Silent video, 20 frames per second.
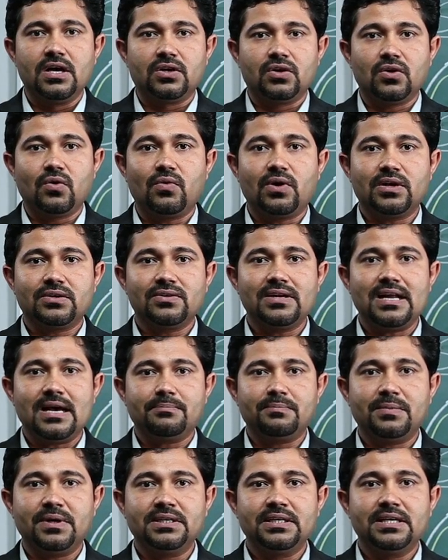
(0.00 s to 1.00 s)
Now what will
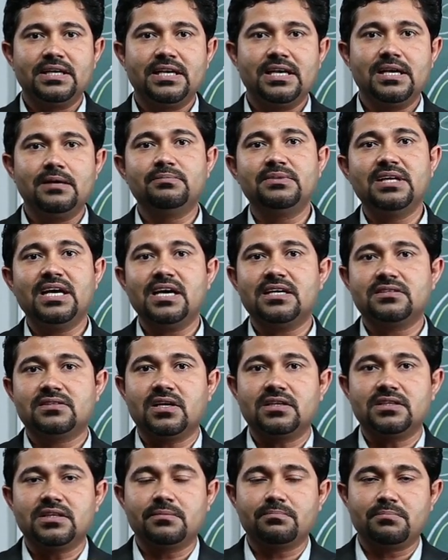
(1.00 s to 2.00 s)
happen if there are
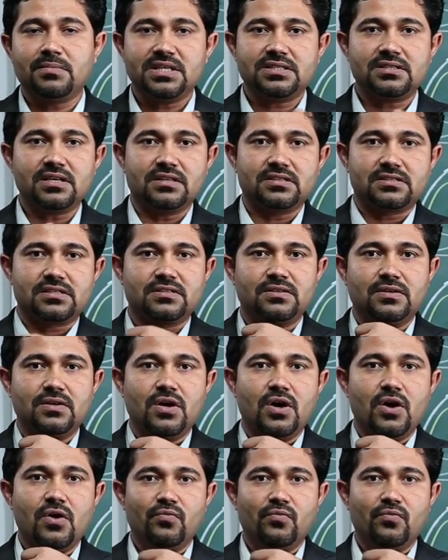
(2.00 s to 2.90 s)
certain muscles